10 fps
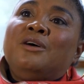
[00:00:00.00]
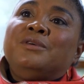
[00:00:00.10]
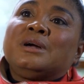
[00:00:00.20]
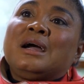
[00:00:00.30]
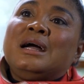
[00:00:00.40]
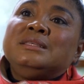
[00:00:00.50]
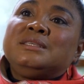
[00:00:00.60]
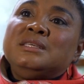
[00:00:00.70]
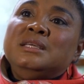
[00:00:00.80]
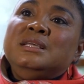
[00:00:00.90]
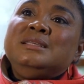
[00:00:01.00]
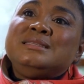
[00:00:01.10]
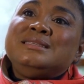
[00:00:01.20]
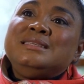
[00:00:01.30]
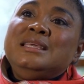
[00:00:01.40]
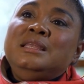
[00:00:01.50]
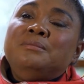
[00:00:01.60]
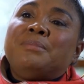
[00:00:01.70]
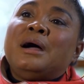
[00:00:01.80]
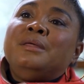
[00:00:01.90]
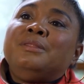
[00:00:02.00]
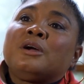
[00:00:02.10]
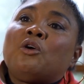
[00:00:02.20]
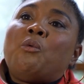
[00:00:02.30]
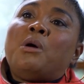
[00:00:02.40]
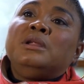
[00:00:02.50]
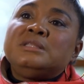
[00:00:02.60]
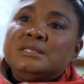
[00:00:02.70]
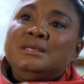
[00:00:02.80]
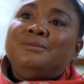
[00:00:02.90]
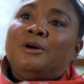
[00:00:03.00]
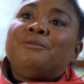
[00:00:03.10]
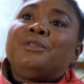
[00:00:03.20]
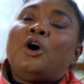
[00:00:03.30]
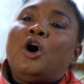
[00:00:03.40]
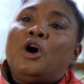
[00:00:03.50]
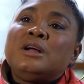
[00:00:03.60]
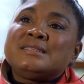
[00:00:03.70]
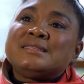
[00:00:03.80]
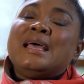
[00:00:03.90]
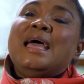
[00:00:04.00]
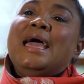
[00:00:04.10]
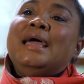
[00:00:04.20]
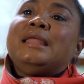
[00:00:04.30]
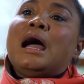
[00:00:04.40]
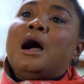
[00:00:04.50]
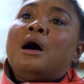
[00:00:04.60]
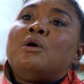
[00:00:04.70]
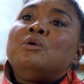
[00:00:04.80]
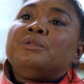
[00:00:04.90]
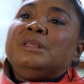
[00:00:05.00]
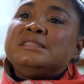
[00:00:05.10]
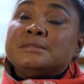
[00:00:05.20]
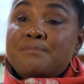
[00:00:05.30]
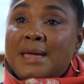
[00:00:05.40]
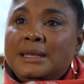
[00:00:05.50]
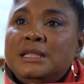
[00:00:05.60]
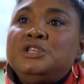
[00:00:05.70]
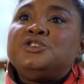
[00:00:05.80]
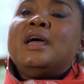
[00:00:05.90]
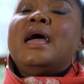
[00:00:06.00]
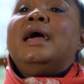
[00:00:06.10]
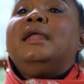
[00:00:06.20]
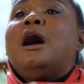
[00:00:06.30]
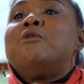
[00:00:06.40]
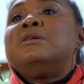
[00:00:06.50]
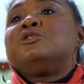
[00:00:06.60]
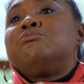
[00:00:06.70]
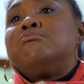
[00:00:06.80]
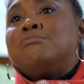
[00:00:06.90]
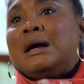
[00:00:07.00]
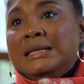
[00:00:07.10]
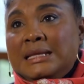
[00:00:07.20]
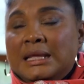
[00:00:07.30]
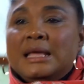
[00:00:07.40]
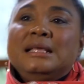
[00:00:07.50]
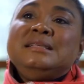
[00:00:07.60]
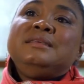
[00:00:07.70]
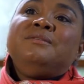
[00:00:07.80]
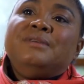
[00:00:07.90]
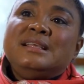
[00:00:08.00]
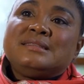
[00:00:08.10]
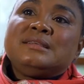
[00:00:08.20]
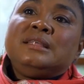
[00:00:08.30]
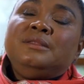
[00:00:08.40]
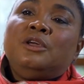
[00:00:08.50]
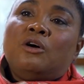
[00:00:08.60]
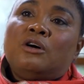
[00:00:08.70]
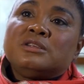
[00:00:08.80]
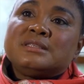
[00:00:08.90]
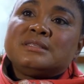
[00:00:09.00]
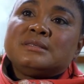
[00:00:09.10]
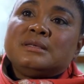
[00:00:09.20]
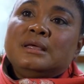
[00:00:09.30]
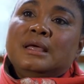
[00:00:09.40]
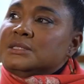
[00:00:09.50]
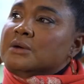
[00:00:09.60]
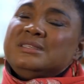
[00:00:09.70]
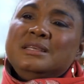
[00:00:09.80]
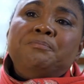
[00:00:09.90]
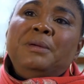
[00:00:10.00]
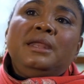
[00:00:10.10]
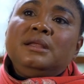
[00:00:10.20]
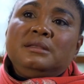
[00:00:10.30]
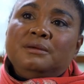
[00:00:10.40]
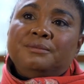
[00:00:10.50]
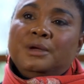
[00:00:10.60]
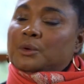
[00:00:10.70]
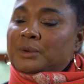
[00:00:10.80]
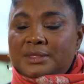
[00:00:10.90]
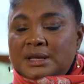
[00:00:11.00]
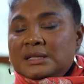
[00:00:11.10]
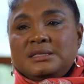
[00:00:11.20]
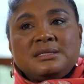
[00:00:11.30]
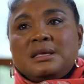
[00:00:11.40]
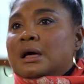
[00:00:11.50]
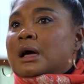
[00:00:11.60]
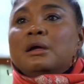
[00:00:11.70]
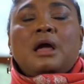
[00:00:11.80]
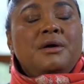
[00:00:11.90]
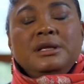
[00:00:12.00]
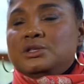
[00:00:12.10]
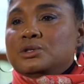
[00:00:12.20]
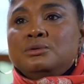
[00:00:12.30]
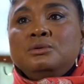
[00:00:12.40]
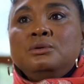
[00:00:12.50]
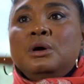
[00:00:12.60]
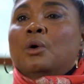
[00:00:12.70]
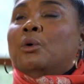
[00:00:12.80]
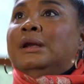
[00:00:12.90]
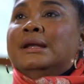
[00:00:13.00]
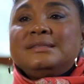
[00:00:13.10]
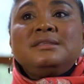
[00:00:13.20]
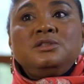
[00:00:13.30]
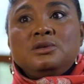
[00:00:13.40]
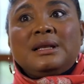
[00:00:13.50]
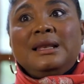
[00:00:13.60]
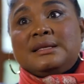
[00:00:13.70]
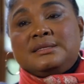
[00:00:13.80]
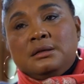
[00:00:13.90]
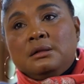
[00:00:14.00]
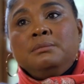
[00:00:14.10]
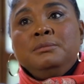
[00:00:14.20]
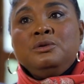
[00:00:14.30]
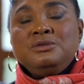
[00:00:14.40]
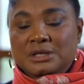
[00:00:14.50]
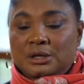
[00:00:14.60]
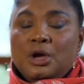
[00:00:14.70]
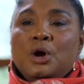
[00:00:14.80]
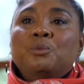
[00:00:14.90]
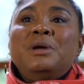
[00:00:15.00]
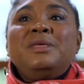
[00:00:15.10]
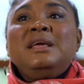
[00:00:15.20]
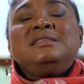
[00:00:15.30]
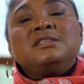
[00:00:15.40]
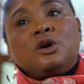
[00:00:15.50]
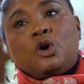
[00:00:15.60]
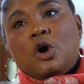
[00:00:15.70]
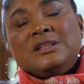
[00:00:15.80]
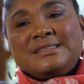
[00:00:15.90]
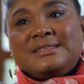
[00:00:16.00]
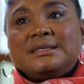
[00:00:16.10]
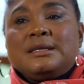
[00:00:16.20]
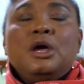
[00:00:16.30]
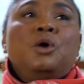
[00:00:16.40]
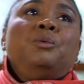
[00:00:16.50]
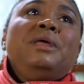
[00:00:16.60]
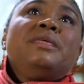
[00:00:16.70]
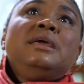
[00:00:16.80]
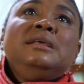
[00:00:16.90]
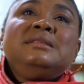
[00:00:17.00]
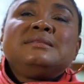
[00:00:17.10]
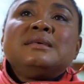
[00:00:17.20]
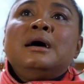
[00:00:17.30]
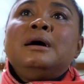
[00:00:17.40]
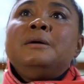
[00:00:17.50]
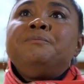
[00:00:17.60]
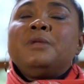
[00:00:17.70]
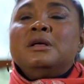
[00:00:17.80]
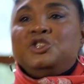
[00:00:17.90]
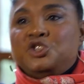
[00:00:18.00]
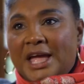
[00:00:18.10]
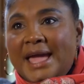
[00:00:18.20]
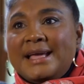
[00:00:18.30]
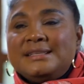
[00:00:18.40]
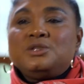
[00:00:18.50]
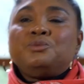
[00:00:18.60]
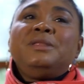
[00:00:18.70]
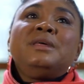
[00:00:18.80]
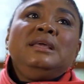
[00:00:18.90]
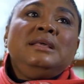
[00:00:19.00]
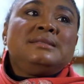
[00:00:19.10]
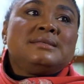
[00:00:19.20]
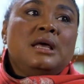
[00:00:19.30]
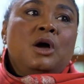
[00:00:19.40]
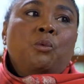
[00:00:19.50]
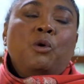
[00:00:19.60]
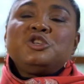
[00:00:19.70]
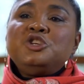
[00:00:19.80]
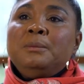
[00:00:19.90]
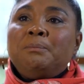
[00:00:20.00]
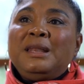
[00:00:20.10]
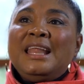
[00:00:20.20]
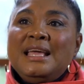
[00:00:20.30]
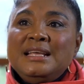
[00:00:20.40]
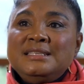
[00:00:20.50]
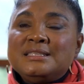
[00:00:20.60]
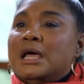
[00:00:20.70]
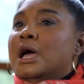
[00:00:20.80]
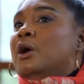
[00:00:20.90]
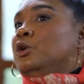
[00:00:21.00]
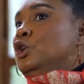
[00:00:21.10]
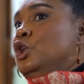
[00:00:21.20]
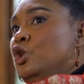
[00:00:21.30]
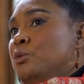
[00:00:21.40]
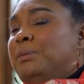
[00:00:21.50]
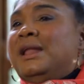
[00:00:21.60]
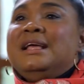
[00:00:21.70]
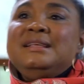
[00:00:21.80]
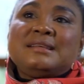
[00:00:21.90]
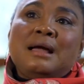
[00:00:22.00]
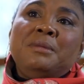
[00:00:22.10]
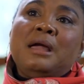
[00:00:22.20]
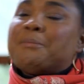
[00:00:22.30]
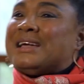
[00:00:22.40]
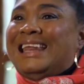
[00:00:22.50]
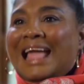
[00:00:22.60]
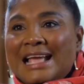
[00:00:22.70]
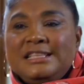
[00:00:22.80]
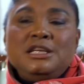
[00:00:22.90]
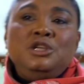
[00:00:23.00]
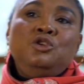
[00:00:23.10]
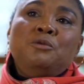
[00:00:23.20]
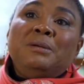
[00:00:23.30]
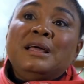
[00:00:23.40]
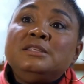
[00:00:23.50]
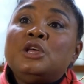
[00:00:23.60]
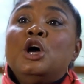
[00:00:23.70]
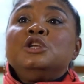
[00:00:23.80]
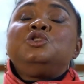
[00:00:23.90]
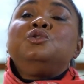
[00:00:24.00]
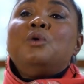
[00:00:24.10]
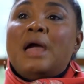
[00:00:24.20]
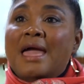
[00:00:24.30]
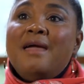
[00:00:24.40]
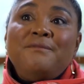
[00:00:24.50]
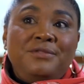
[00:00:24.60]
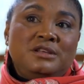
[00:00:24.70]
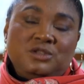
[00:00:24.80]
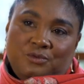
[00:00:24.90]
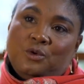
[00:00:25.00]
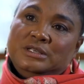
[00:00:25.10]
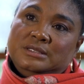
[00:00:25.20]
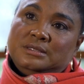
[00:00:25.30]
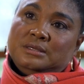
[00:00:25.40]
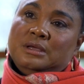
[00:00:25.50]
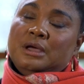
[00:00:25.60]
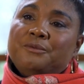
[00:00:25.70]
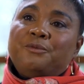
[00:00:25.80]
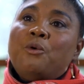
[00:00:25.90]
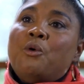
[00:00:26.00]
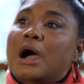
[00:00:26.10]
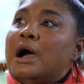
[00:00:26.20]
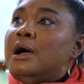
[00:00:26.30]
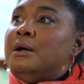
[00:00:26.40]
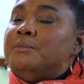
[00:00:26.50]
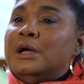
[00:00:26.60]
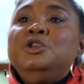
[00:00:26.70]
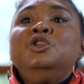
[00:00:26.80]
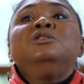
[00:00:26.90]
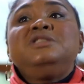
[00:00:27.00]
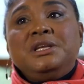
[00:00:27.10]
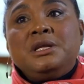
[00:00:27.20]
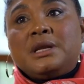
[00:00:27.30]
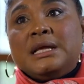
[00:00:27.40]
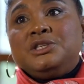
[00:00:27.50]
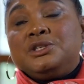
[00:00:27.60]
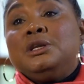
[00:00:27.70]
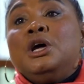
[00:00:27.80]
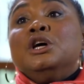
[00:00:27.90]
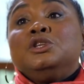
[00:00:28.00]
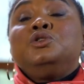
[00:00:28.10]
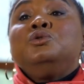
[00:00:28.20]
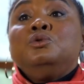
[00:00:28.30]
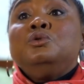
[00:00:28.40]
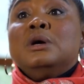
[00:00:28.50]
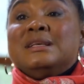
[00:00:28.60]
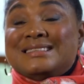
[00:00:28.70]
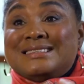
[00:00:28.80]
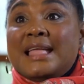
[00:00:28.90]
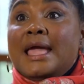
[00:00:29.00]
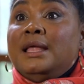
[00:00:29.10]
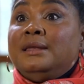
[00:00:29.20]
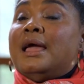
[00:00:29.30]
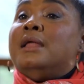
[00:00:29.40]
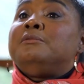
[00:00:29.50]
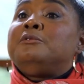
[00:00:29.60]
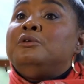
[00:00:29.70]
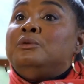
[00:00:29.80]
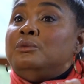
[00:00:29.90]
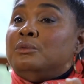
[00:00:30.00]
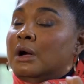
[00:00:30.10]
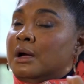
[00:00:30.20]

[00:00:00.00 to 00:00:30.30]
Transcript: of a country is seen by the quality of the arts and how it's managed and how much money is invested in the arts. So it's imperative, whether it's going to listen to classical music, whether it's a concert, whether it's a jazz, whether it's watching plays, new plays coming up, creating new plays, to have this voice for a new generation to stand and to